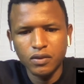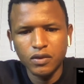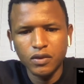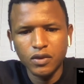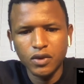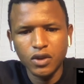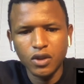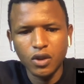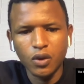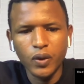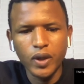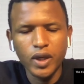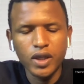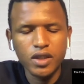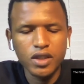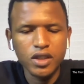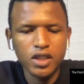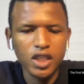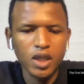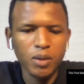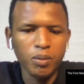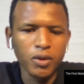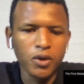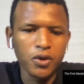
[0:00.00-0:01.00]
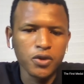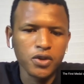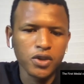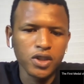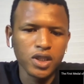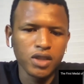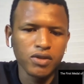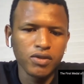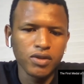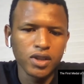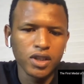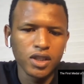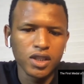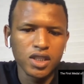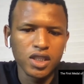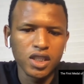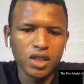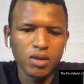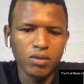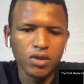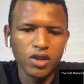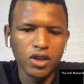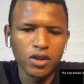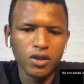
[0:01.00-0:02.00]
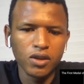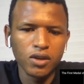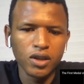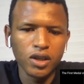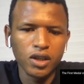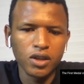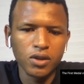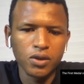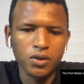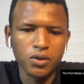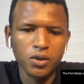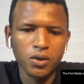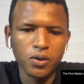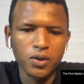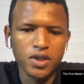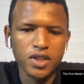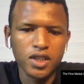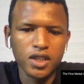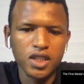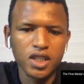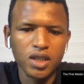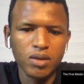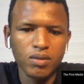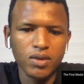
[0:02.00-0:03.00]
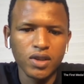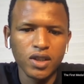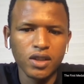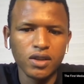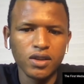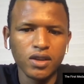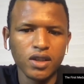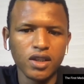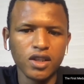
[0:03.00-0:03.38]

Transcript: So wait, Chapman wasn't even the team leader. I thought he was the team leader.